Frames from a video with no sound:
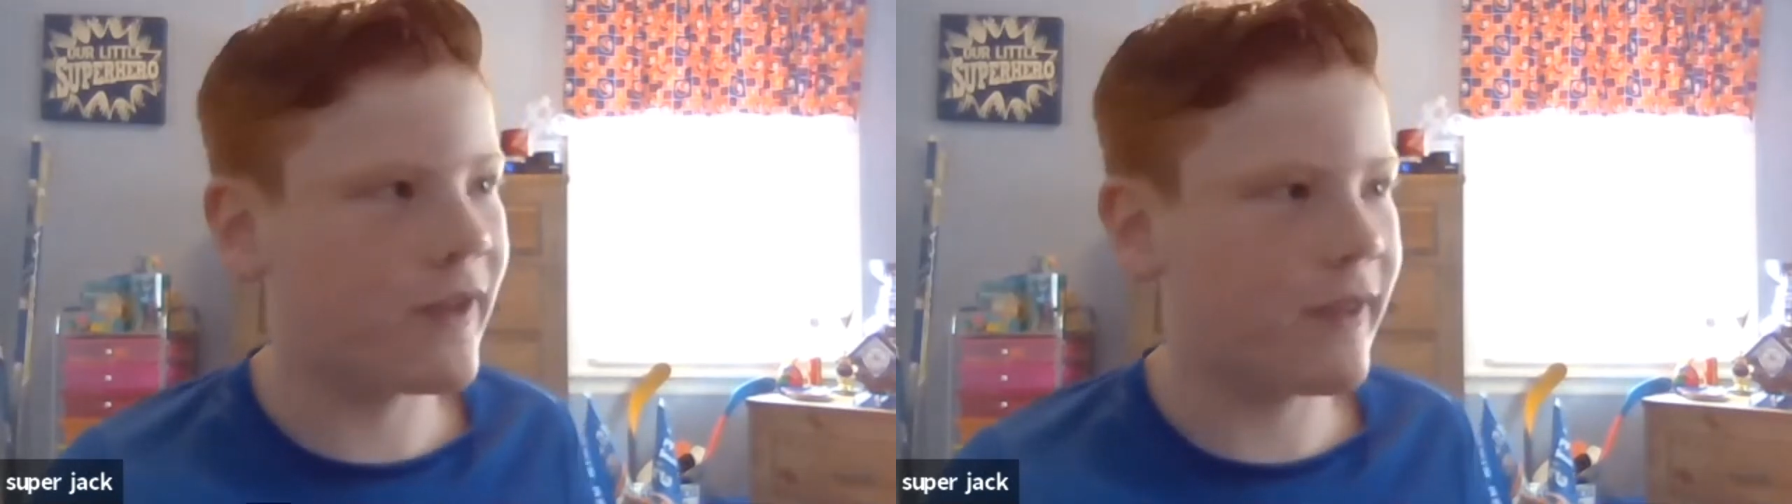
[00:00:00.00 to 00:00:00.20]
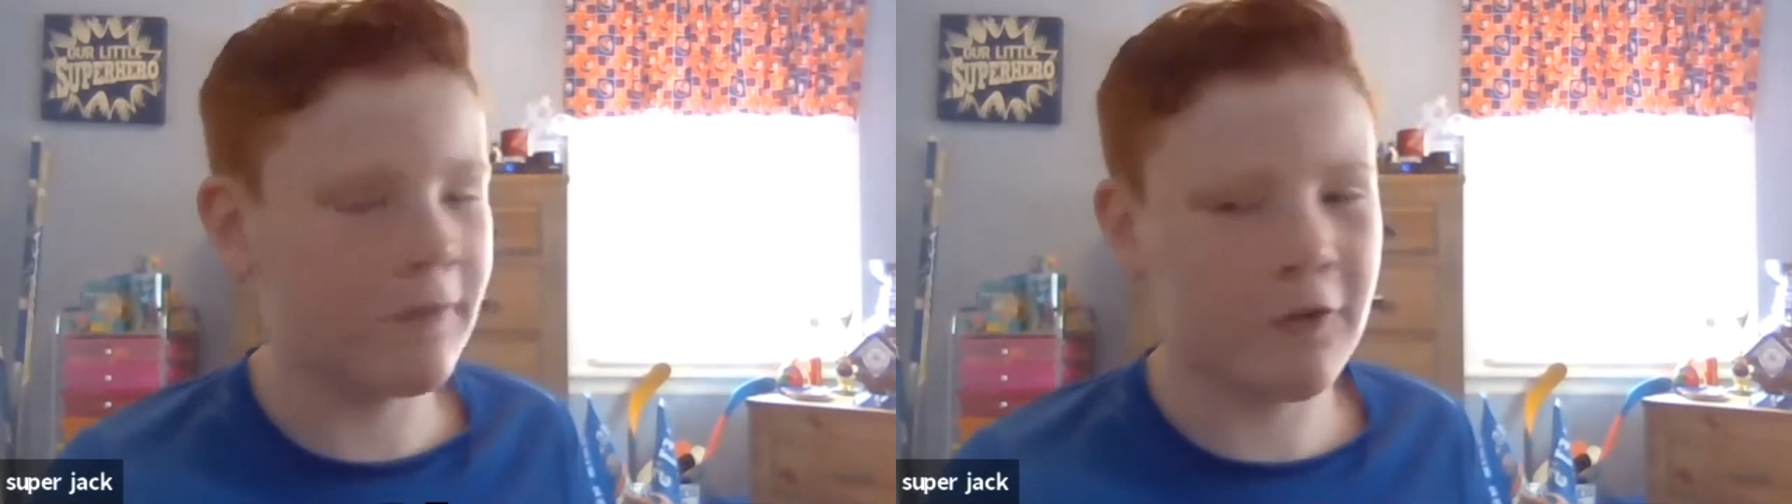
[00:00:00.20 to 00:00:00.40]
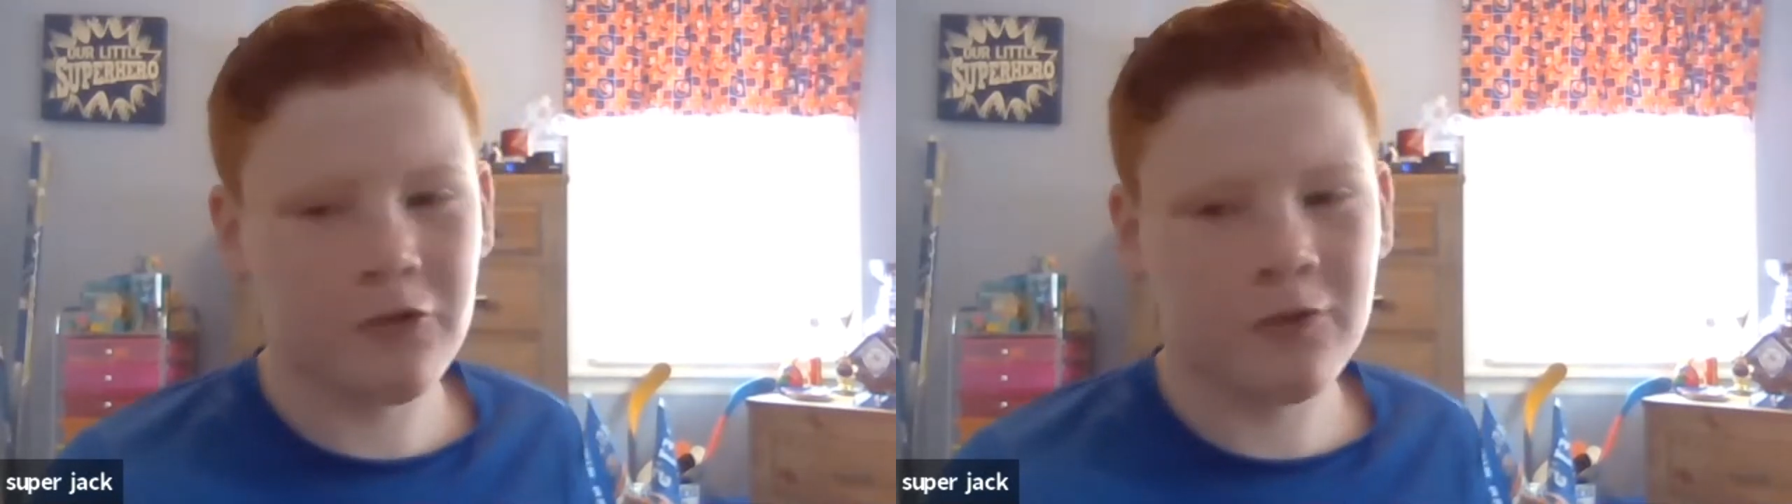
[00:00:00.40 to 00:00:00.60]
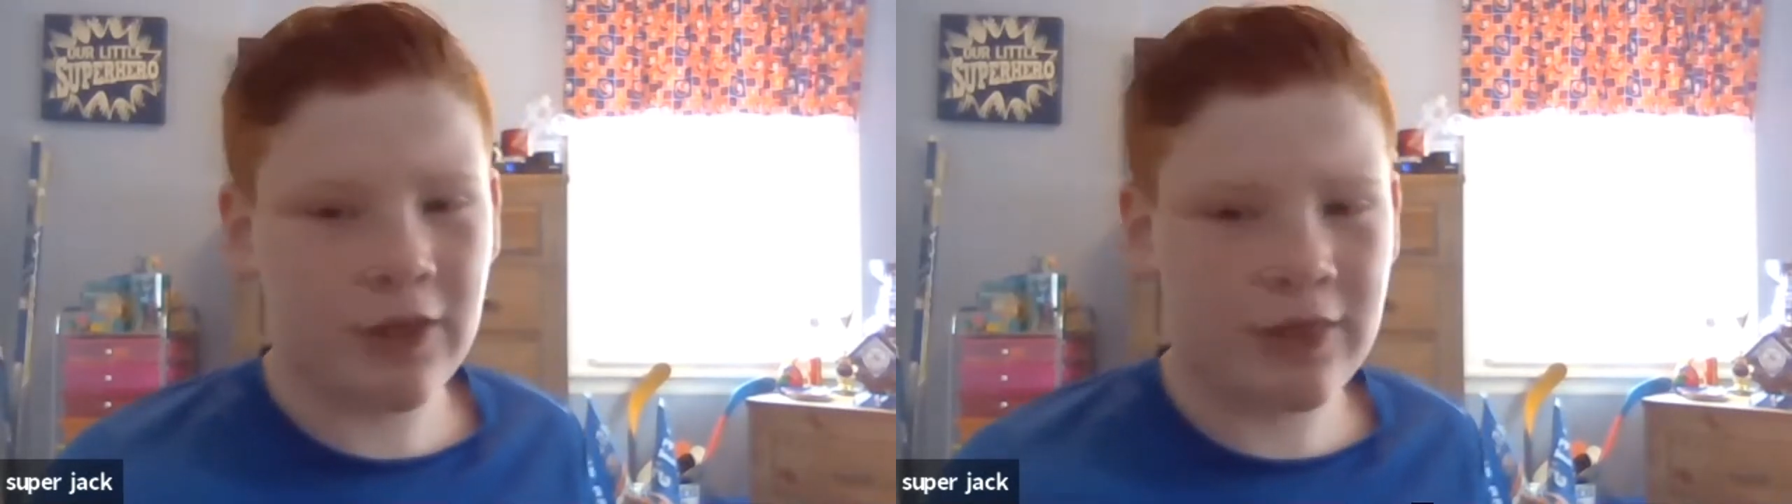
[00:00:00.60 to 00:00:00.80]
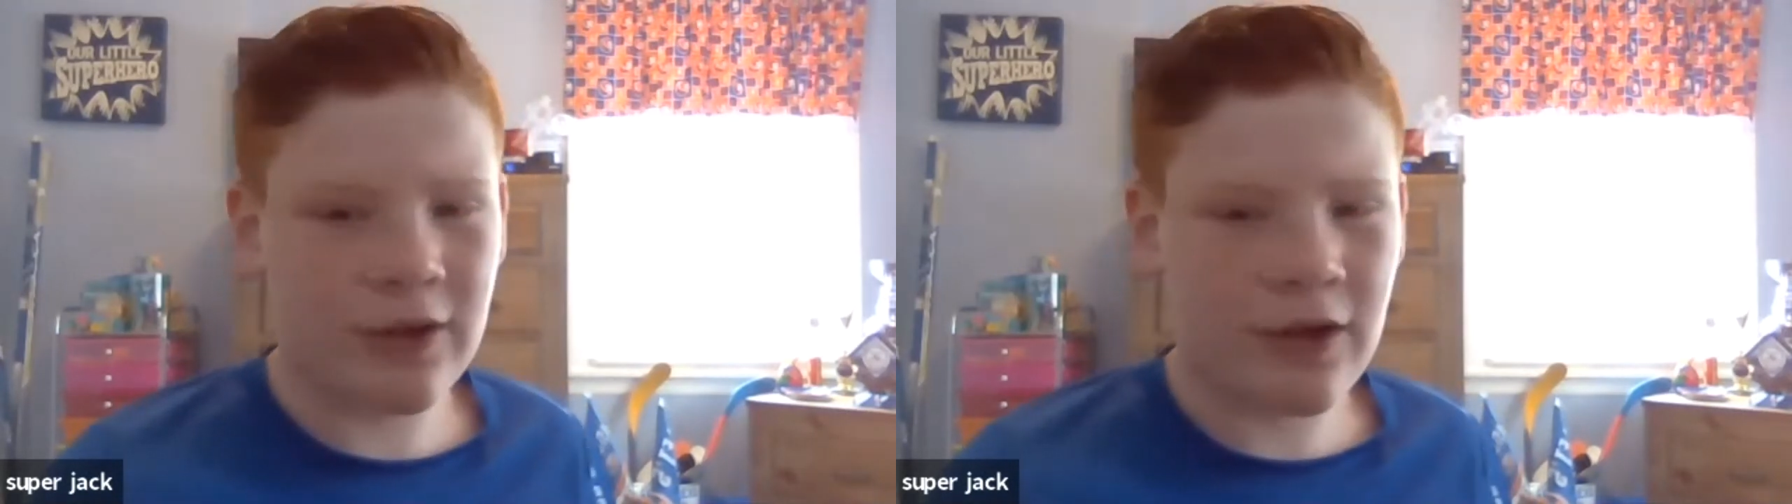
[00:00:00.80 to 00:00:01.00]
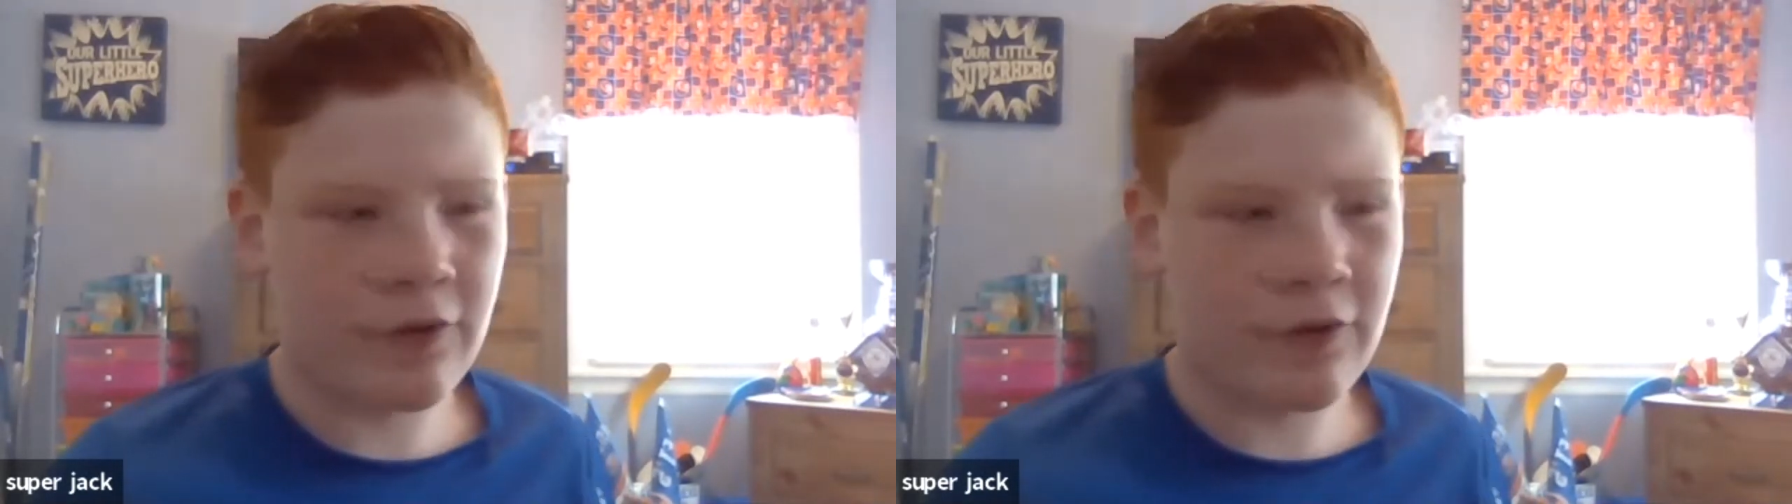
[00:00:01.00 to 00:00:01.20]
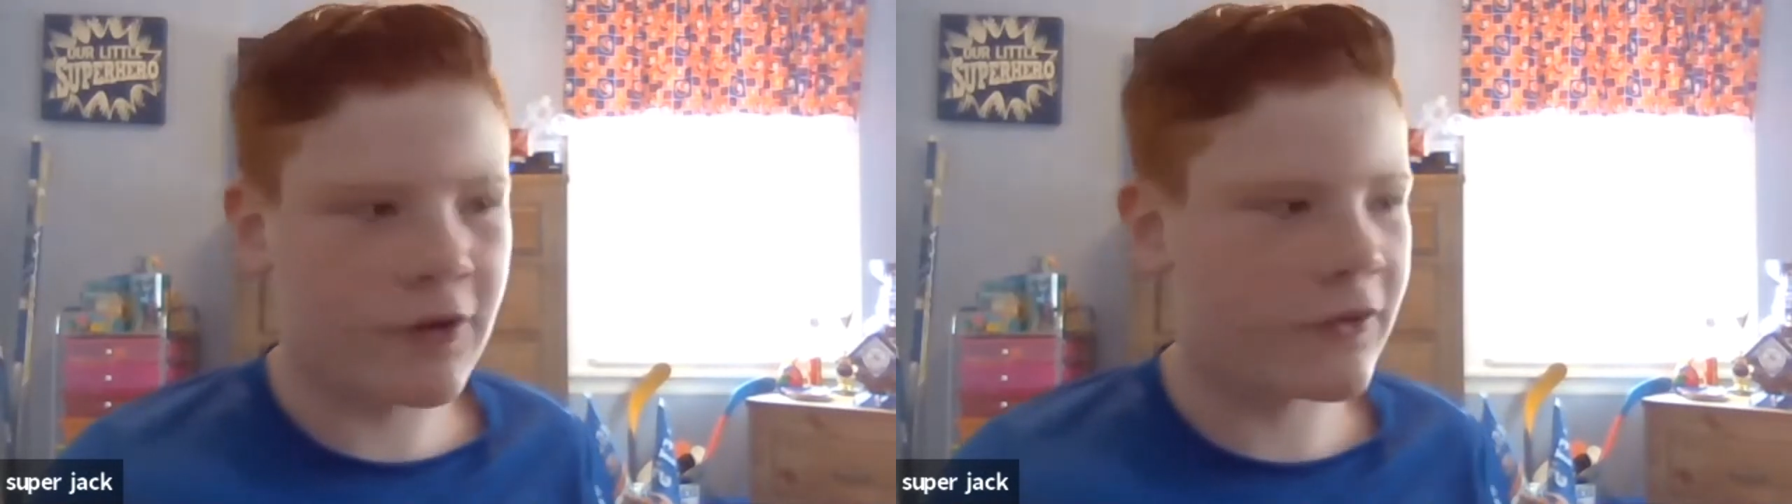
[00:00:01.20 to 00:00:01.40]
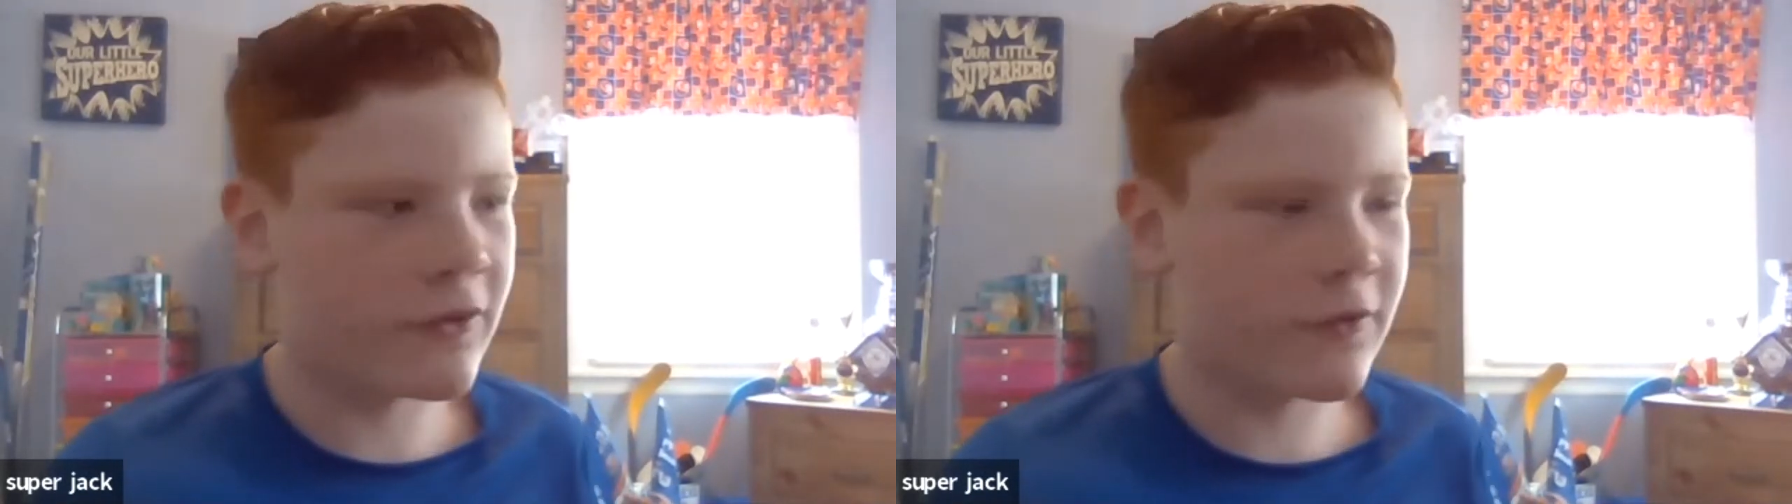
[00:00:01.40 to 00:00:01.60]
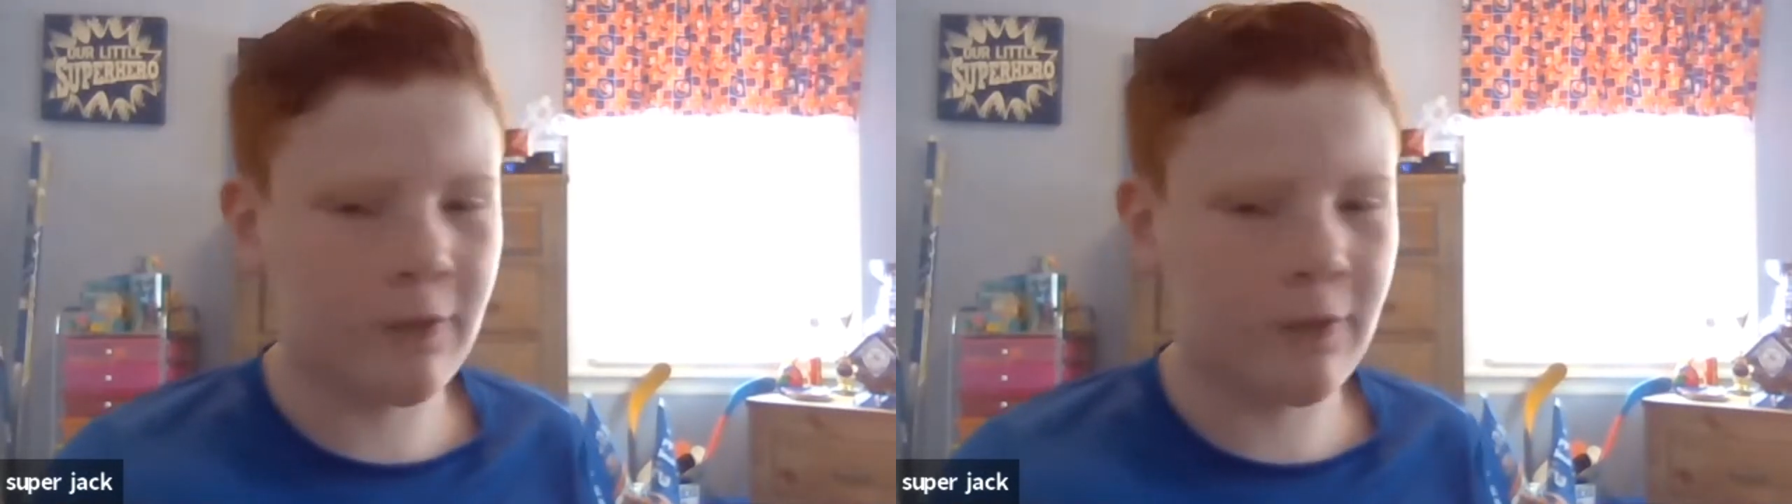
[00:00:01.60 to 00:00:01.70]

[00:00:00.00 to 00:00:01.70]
that I really liked the Islanders,